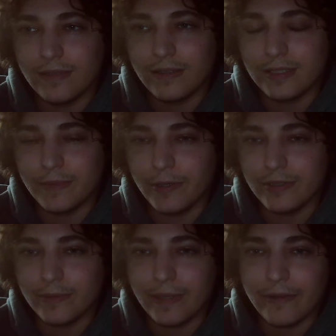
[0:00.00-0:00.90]

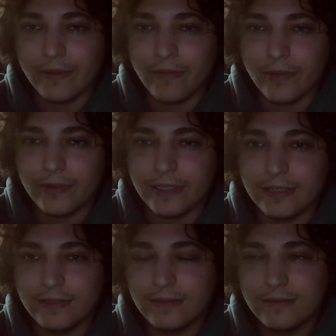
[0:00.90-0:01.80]
spiritual power of 30.
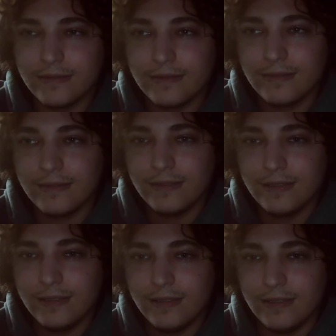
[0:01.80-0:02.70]

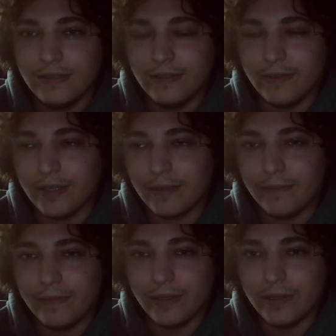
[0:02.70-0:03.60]
You're like
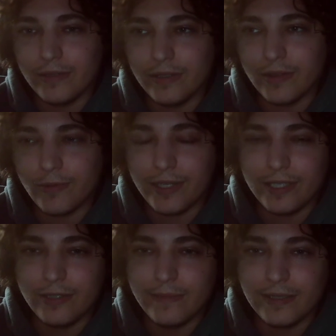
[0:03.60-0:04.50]
below a 3D
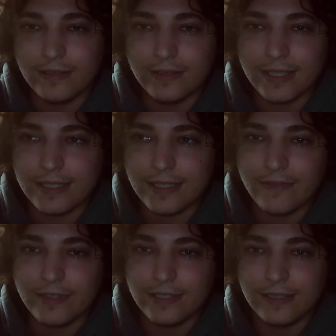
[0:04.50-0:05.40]
human who's at
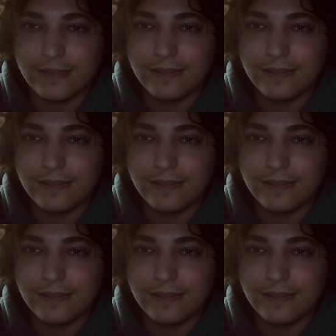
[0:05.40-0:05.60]
70.